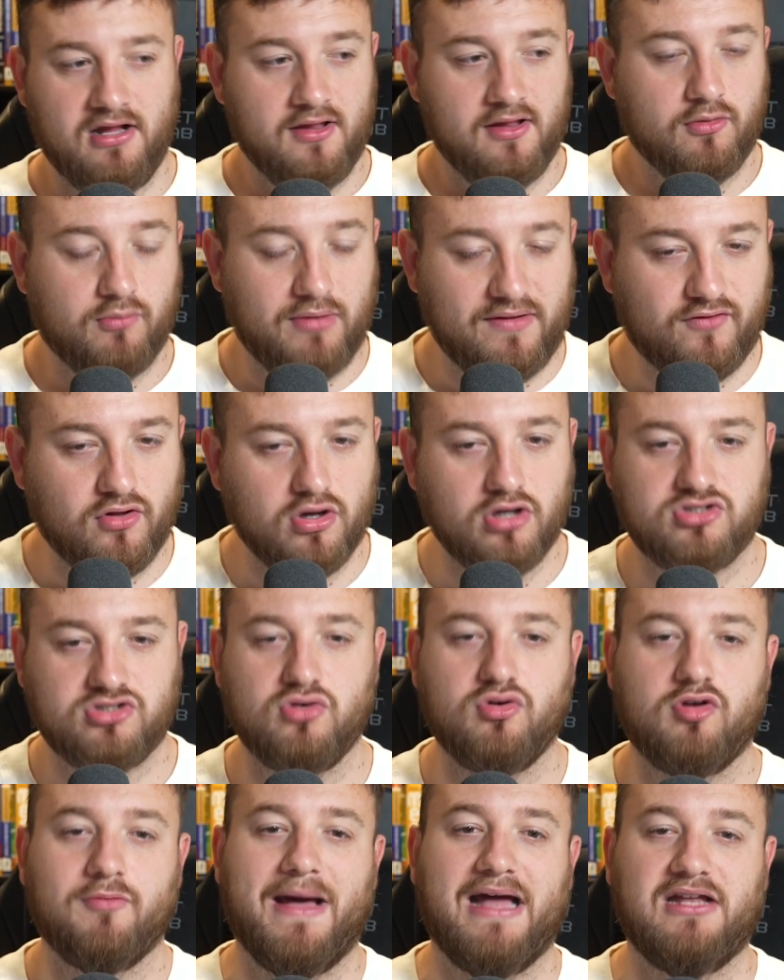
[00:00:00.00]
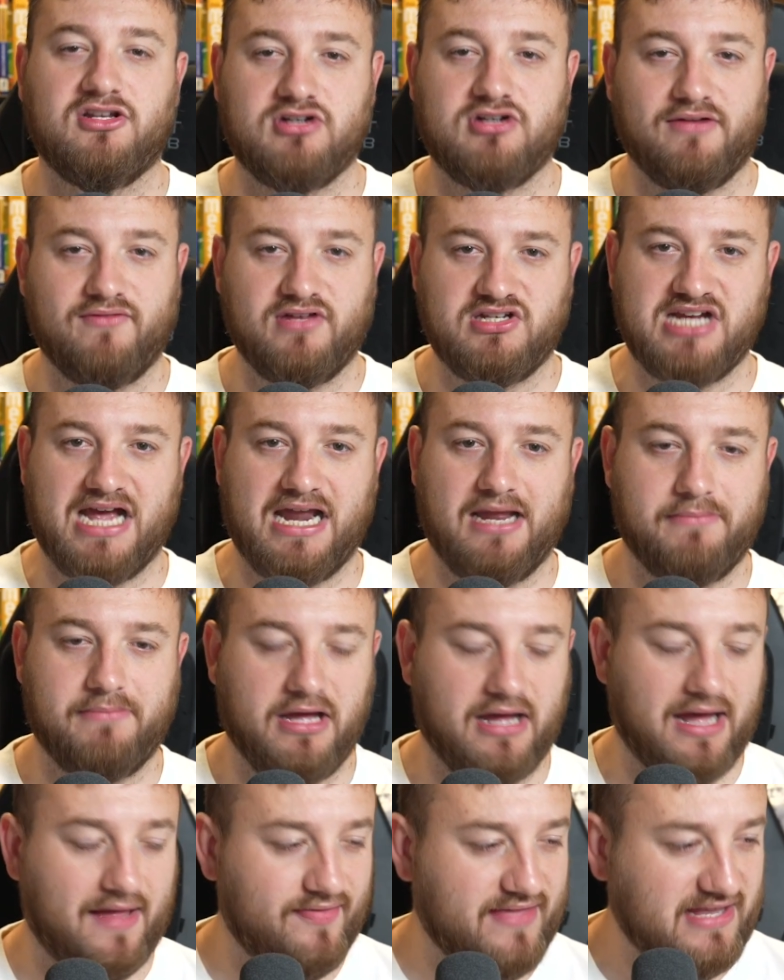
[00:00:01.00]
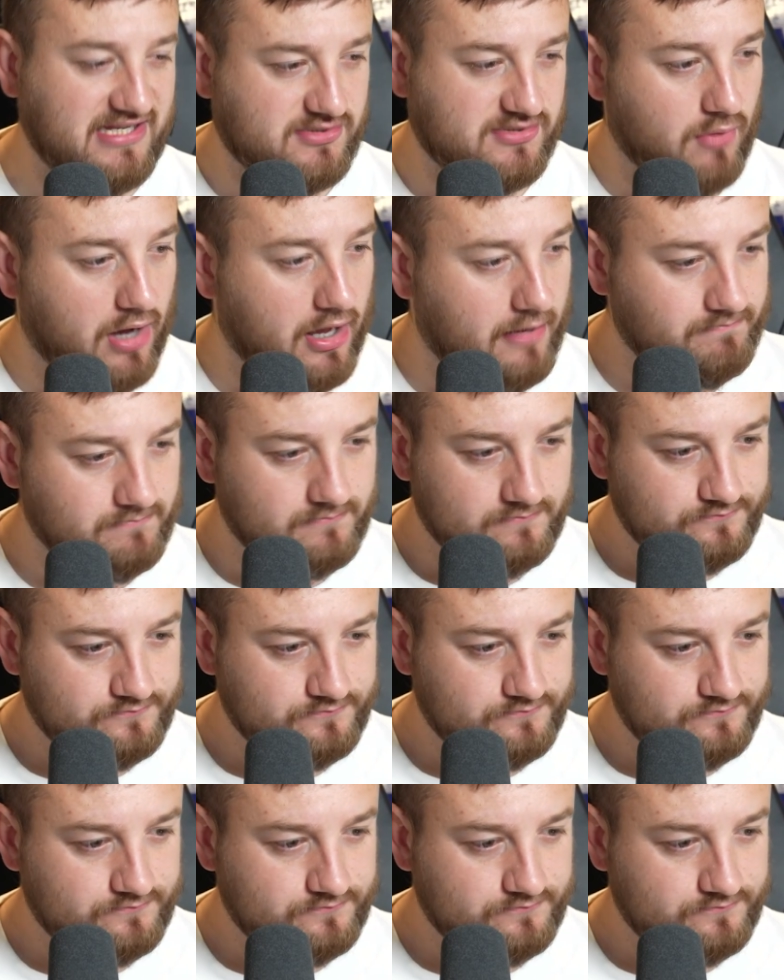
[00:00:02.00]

We've got to talk about Trevor Chalobah. And this one